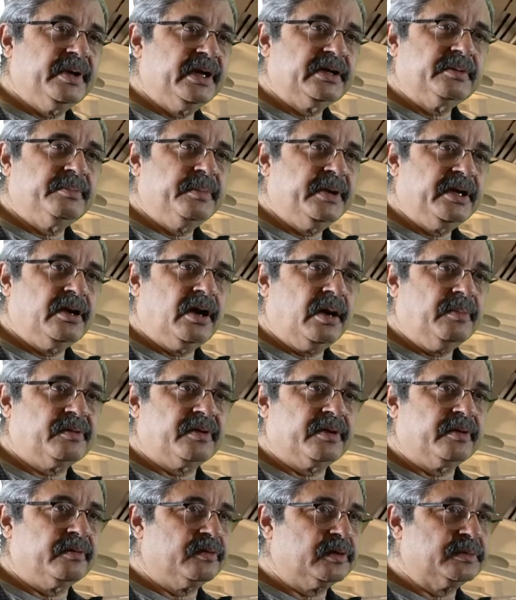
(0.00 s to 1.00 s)
main
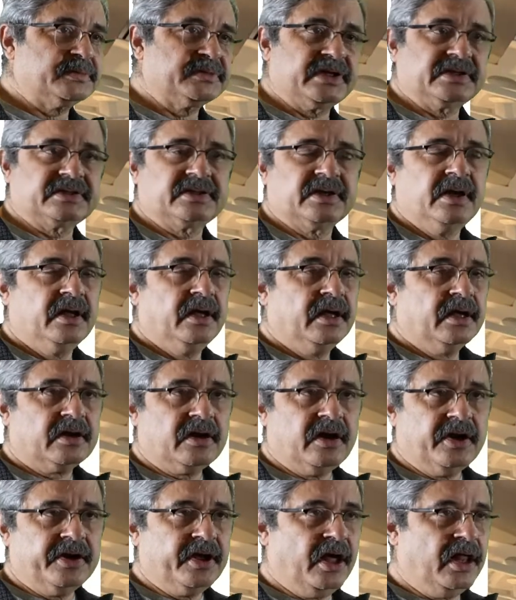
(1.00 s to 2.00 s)
operating rooms. There's
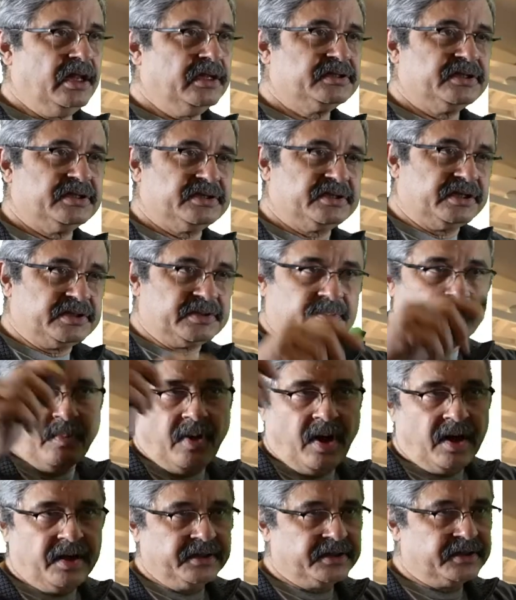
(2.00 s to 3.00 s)
cardiologists, there's
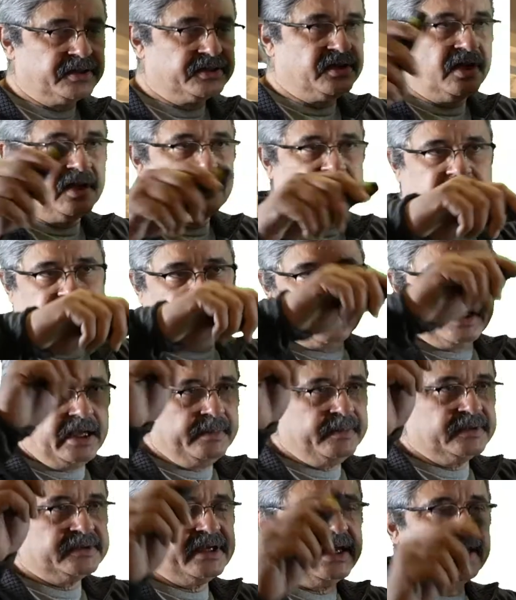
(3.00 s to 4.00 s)
monitors all over,
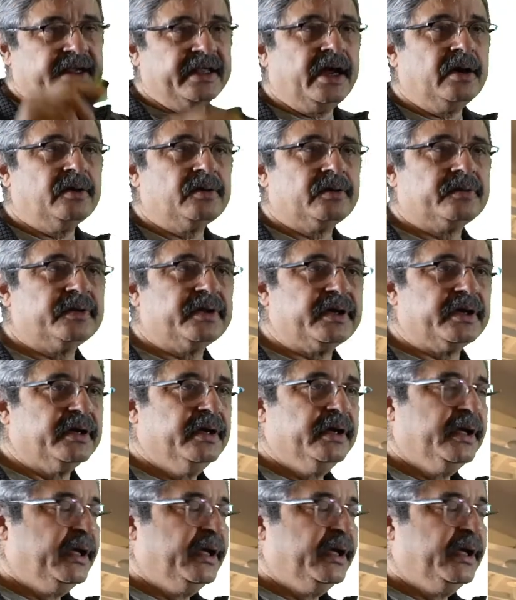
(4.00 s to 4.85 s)
cables hanging out over there.